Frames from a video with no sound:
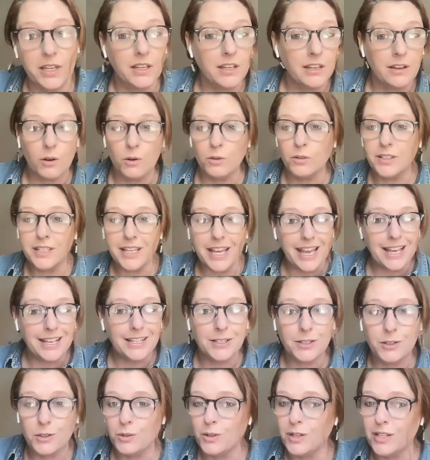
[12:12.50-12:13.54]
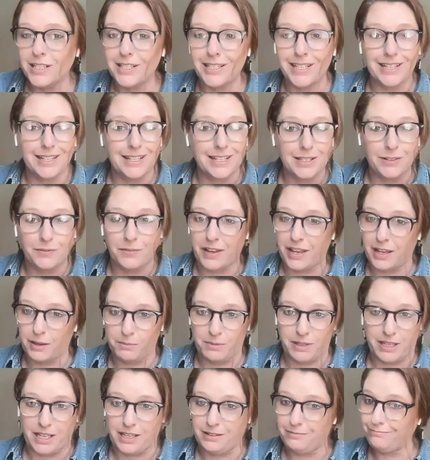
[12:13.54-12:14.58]
we only A students in this
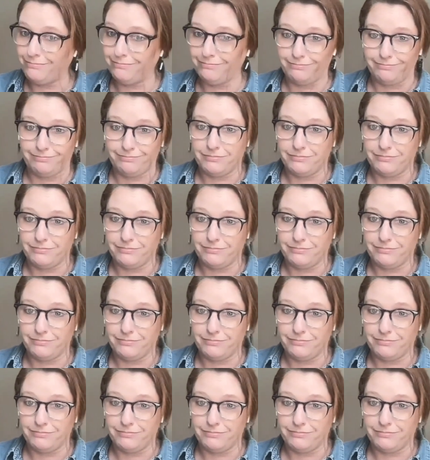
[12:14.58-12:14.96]
family.